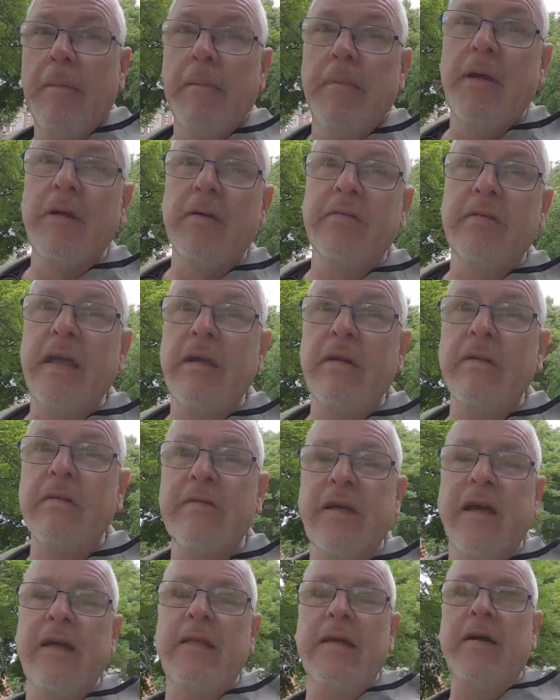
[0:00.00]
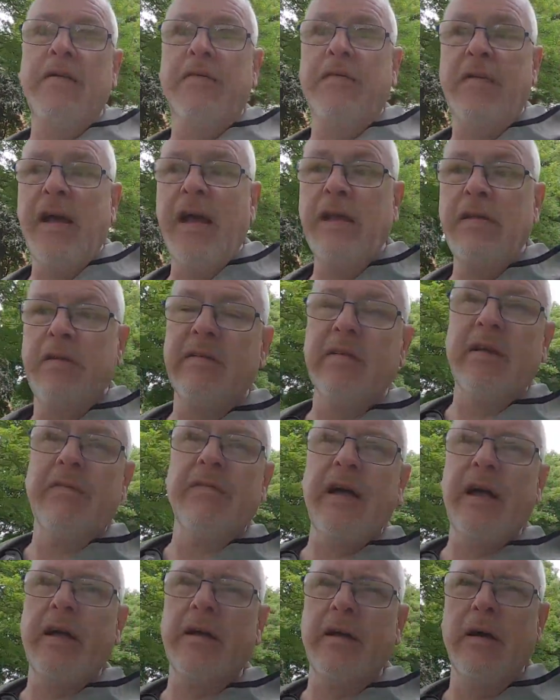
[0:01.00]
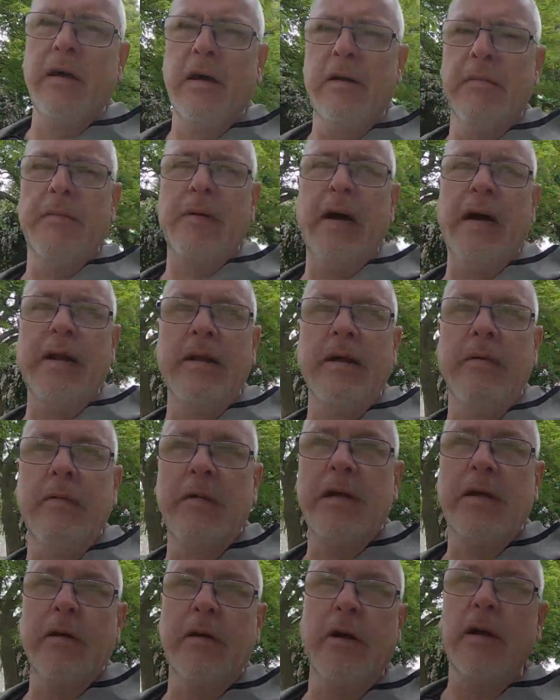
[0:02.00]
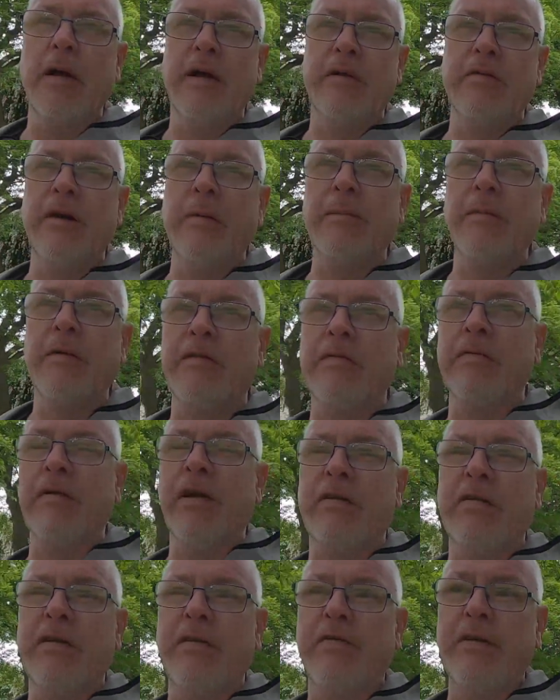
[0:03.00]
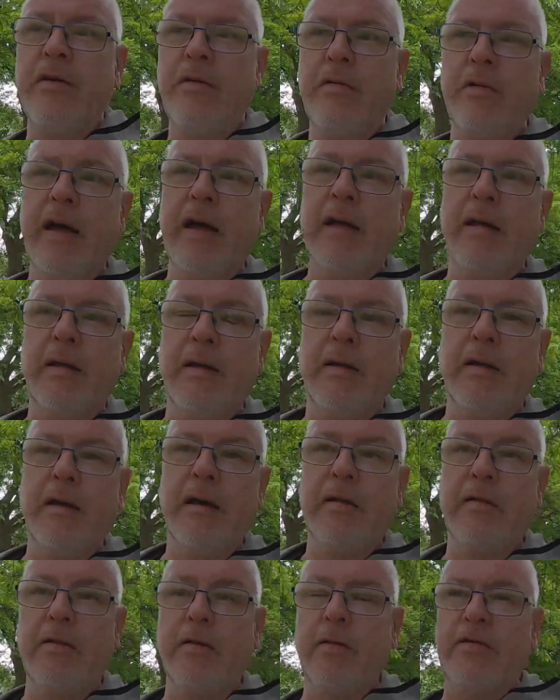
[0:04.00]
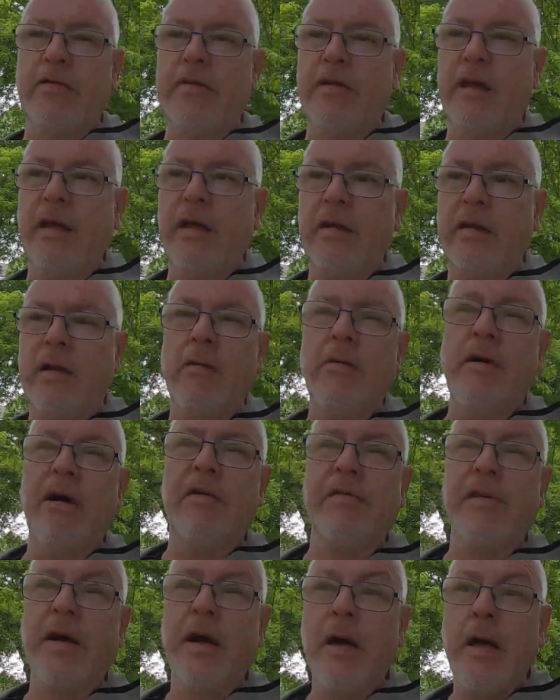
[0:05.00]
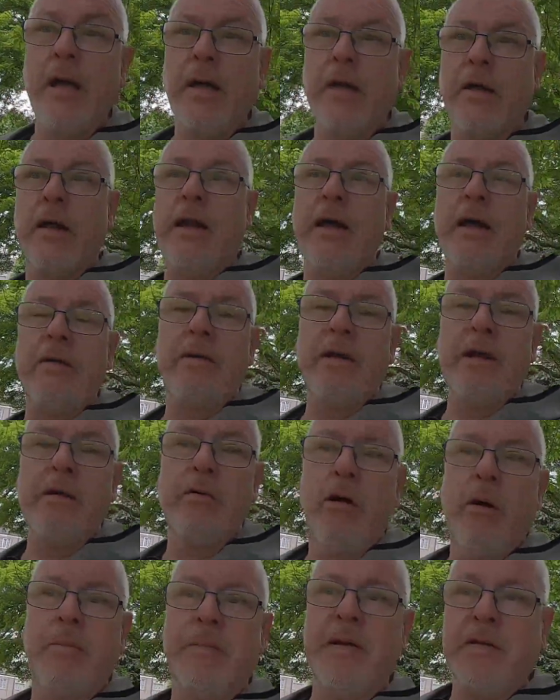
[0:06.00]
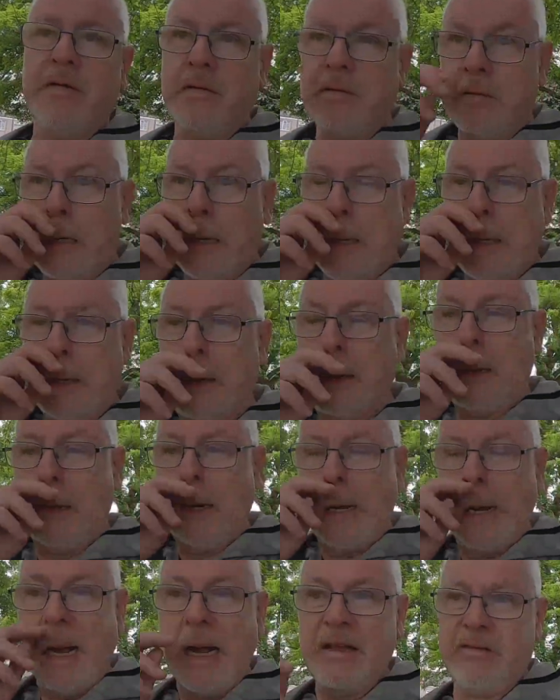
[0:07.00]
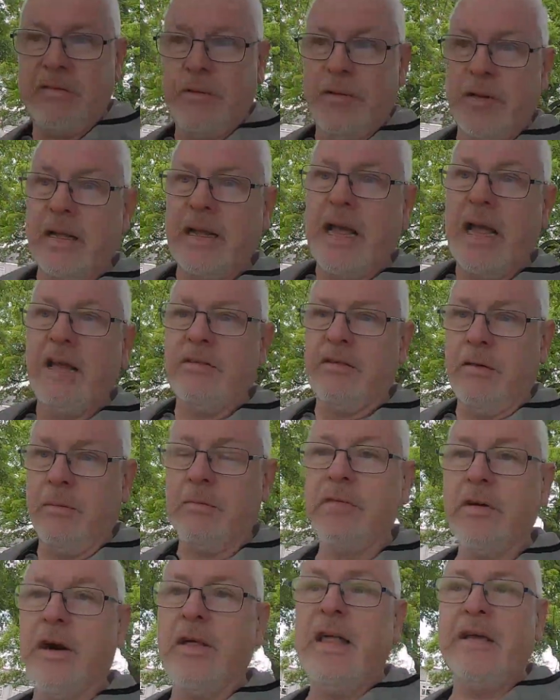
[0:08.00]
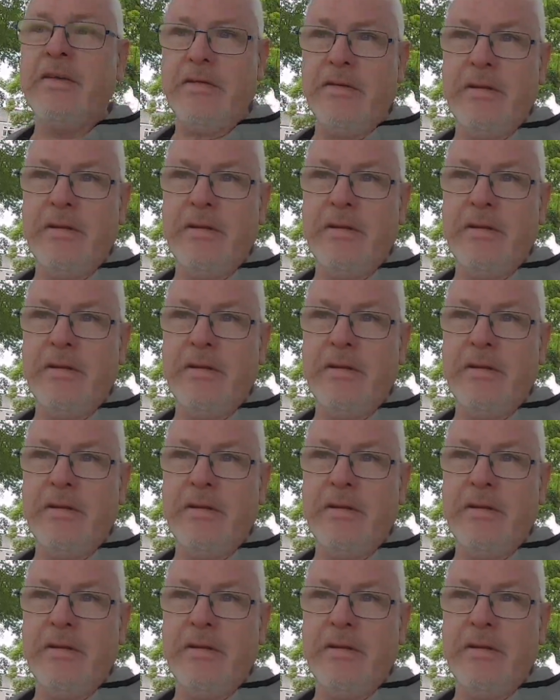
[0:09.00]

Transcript: because they could stay there for ages. They'd have like I don't know what you call it, a trembler switch. If you like touched it, it'd go off. You know, like when you walk past the Century and Asda and the gates open, sort of that